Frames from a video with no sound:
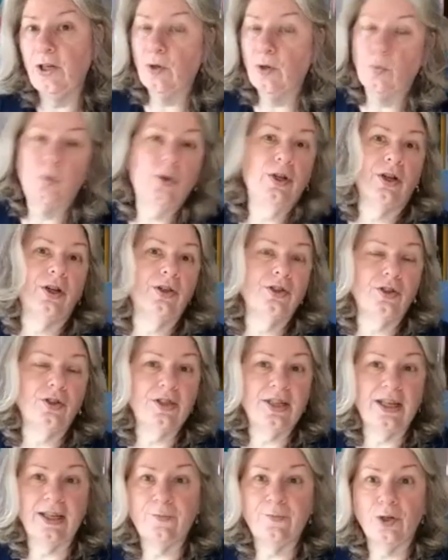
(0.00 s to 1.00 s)
we all know
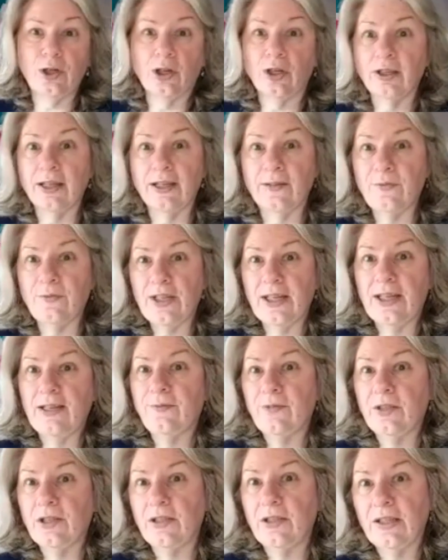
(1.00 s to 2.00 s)
Dave, we all love Dave,
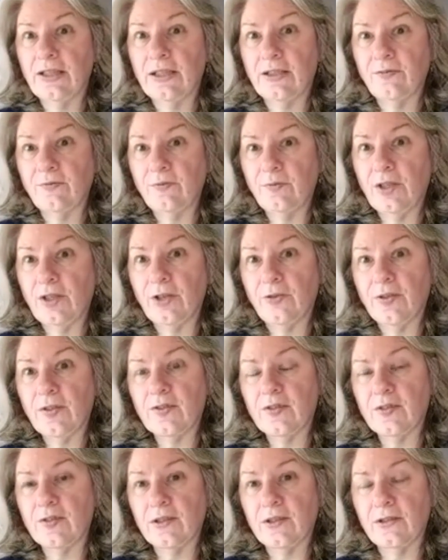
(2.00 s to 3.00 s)
and this
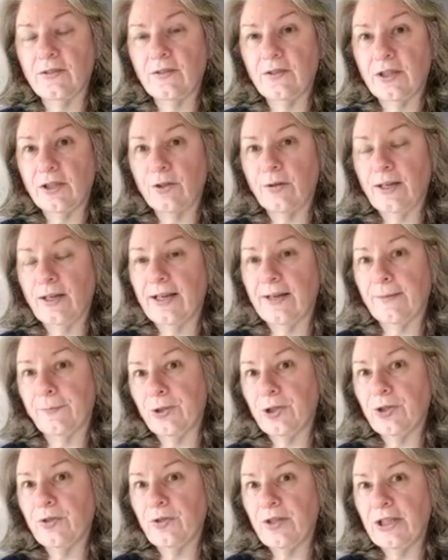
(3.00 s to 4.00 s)
is a great
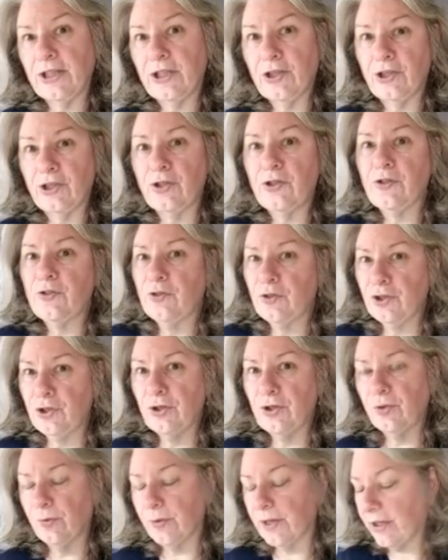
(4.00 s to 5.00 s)
opportunity to
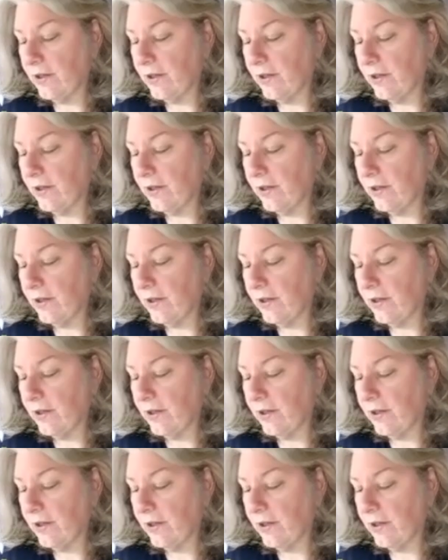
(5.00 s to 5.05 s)
do it,